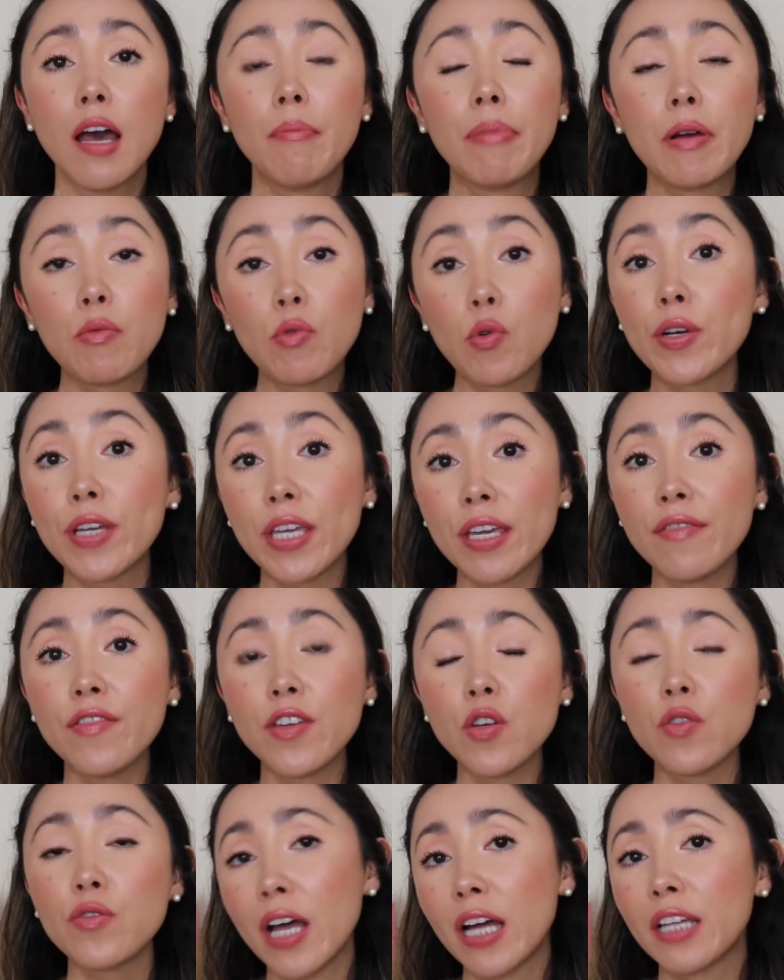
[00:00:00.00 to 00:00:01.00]
but will give
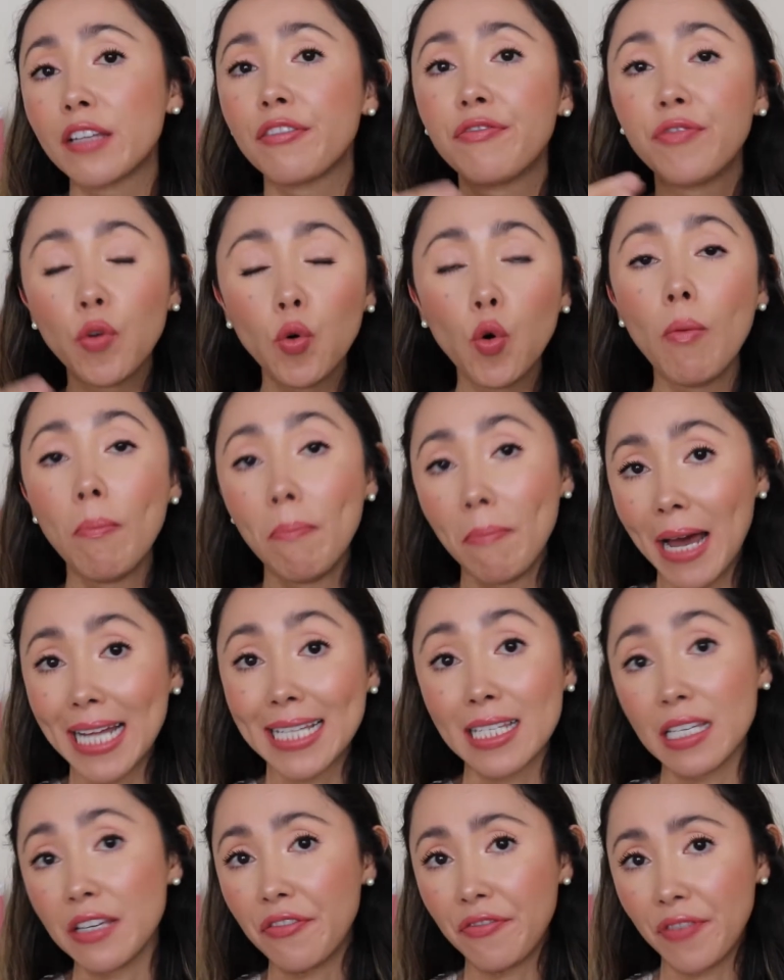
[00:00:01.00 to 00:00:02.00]
you that full
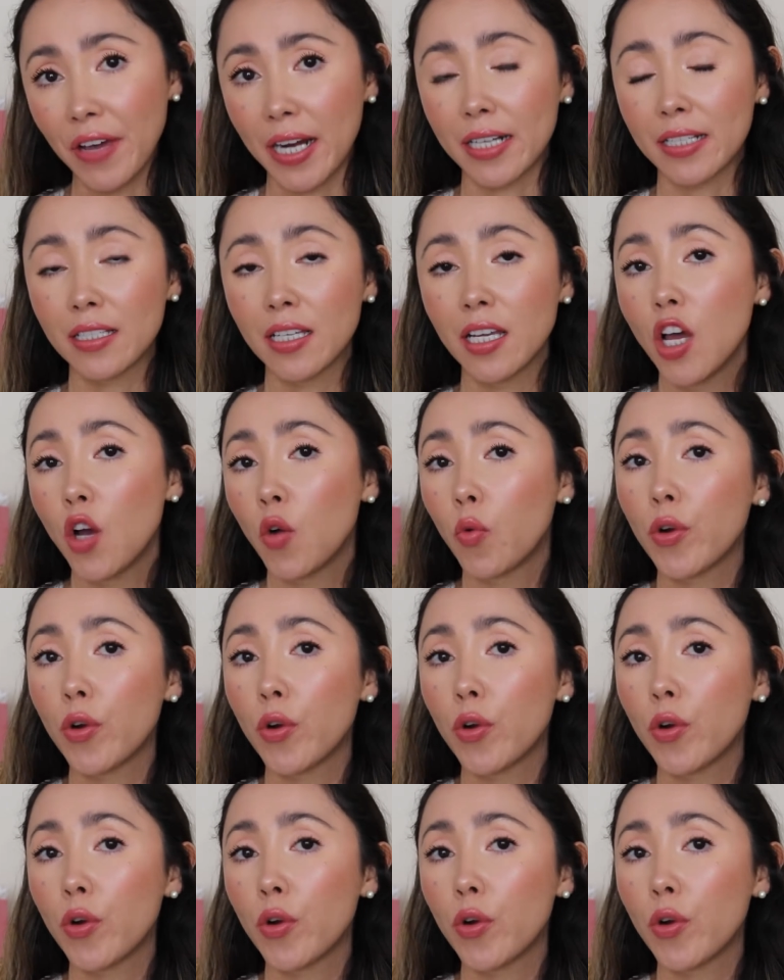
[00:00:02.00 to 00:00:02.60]
matte effect,